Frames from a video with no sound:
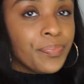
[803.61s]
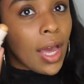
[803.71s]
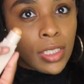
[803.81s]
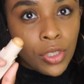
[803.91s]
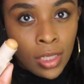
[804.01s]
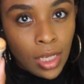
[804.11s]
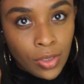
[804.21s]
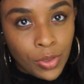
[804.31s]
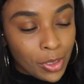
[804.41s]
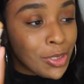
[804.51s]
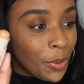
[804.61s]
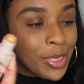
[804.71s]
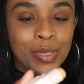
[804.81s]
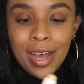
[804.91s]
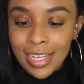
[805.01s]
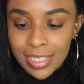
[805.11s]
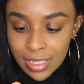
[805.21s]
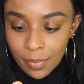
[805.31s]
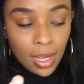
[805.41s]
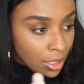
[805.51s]
I didn't try this out in the store, so this is why this is
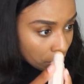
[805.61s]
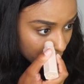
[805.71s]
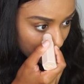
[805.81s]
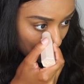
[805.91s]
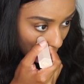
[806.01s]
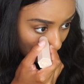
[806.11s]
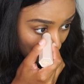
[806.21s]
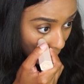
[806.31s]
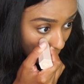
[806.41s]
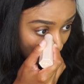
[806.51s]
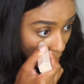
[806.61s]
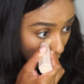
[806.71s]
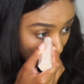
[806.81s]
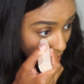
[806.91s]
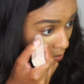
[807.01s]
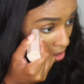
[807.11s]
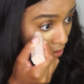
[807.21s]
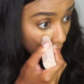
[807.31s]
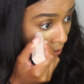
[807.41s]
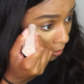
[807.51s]
like my initial. Okay, we're gonna highlight with this.